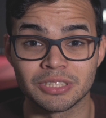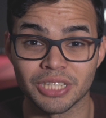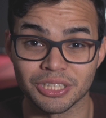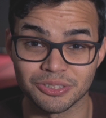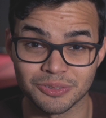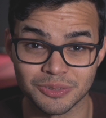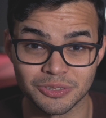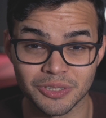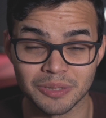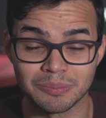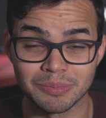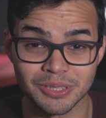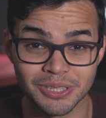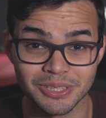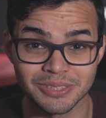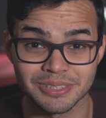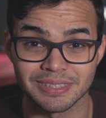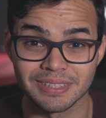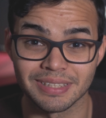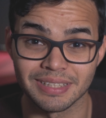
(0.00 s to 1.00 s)
is Joshua
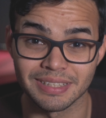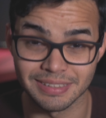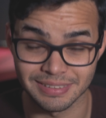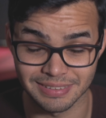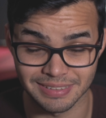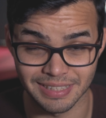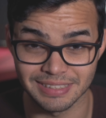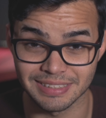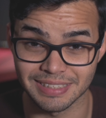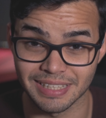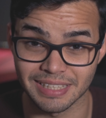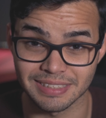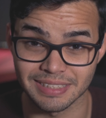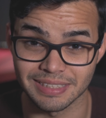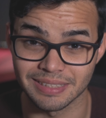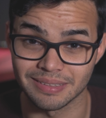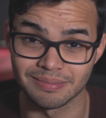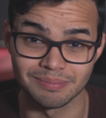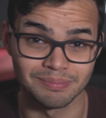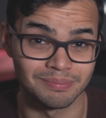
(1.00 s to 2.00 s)
Munoz. Stay
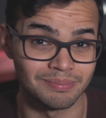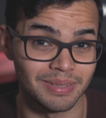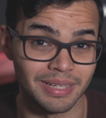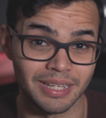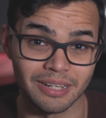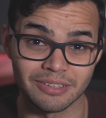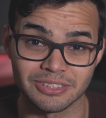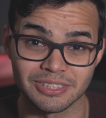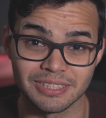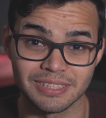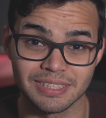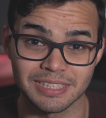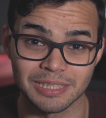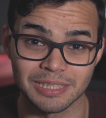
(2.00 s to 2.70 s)
sexy, and I'll see you